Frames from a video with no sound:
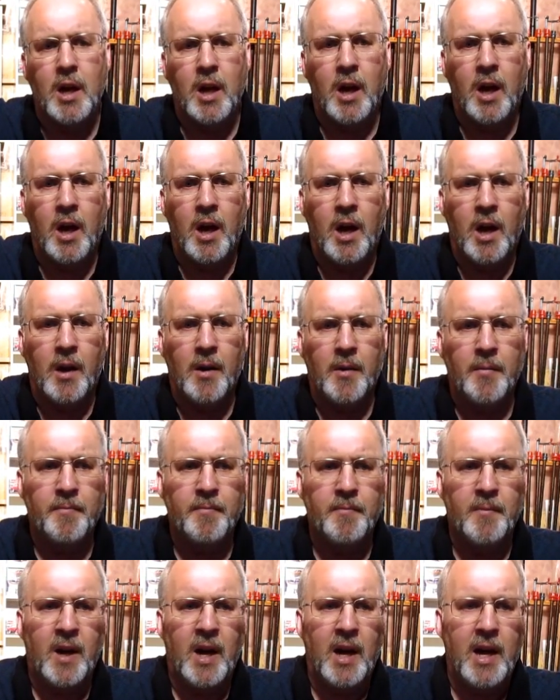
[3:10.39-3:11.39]

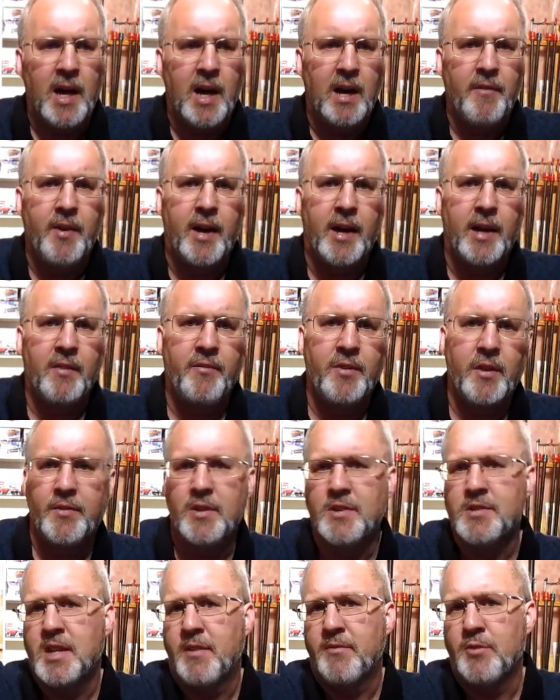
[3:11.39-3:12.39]
I have had a
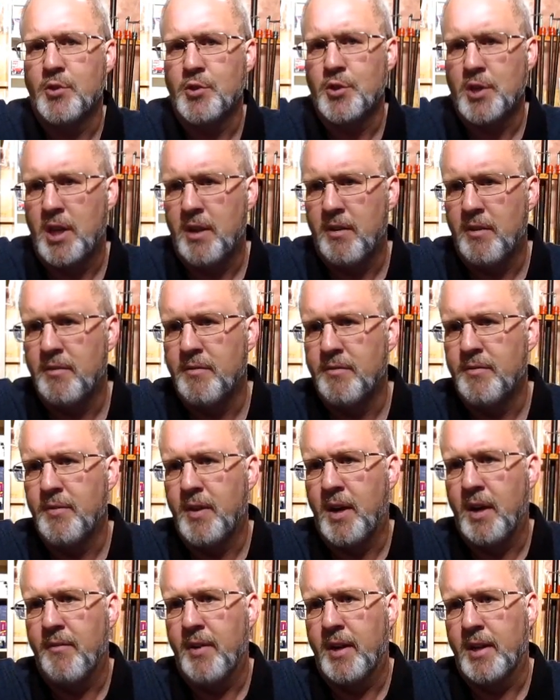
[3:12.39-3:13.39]
57 Chev.
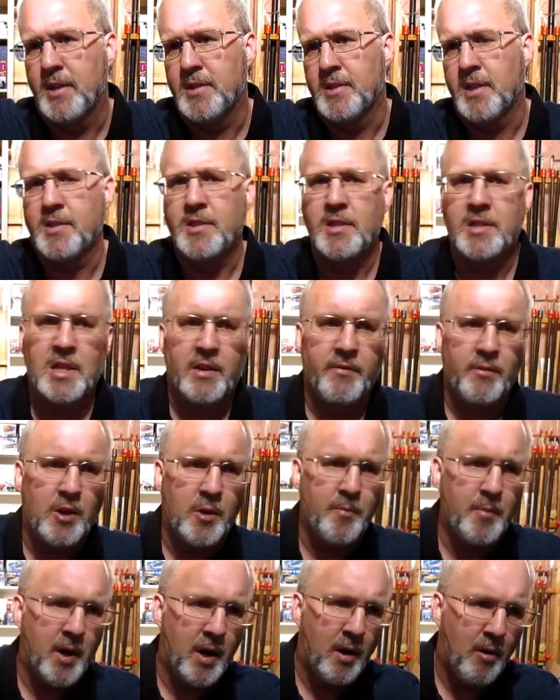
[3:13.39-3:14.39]
I've had a 67
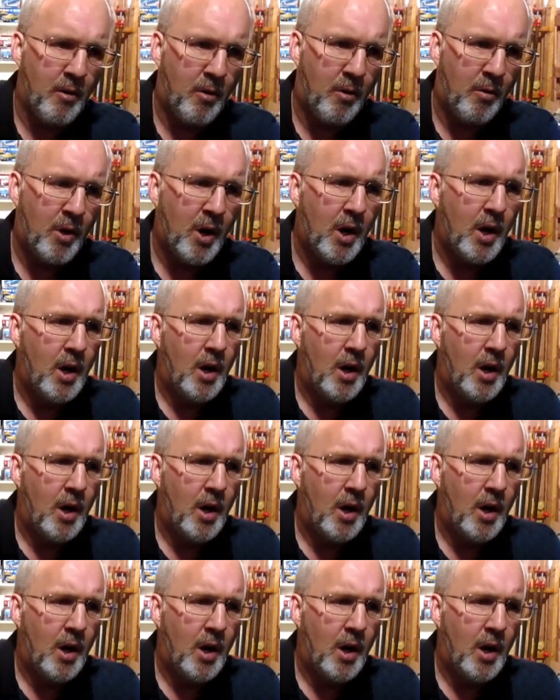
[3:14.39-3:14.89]
Camaro.